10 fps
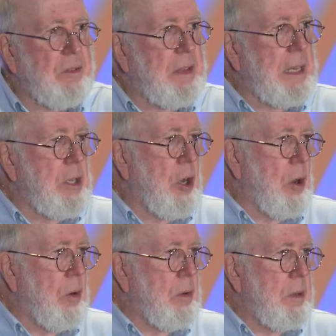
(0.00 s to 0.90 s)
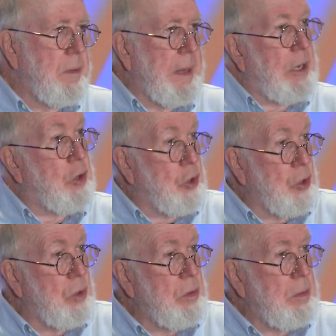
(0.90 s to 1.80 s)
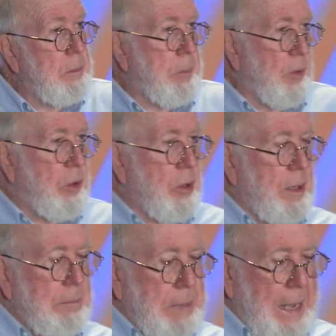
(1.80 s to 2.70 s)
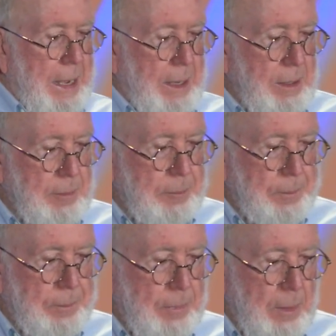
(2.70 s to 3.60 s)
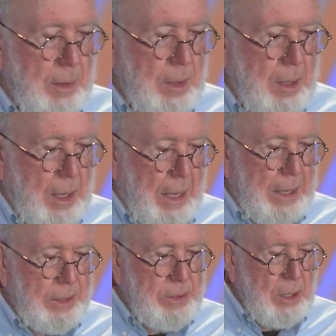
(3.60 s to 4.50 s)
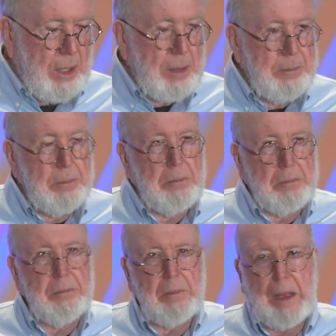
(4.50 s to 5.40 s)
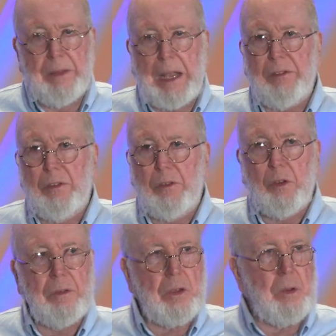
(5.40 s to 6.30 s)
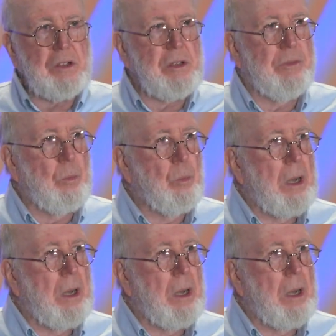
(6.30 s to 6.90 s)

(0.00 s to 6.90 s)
didn't know they could do, both good and bad. And, um, and that's sort of the question of what